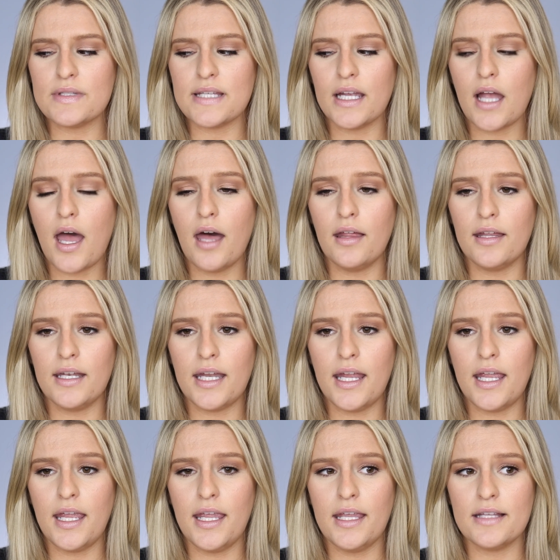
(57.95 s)
like
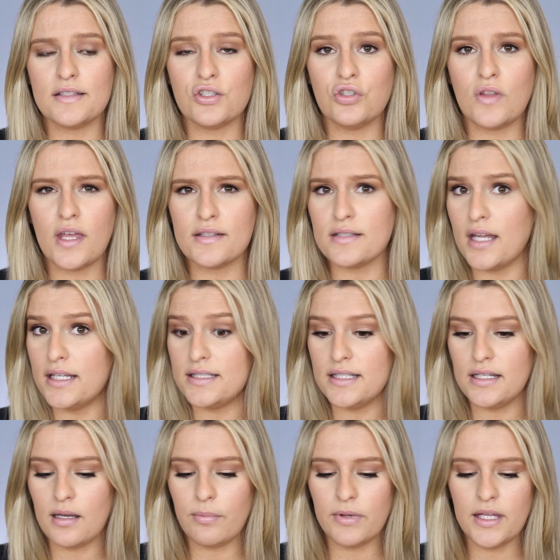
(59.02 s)
holidays two thousand
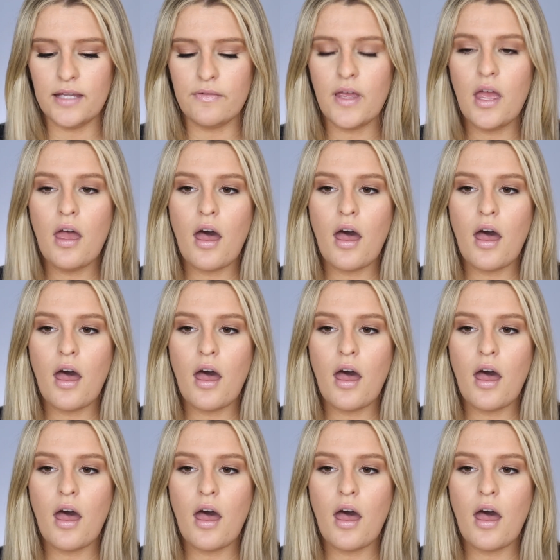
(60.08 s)
nineteen, I believe,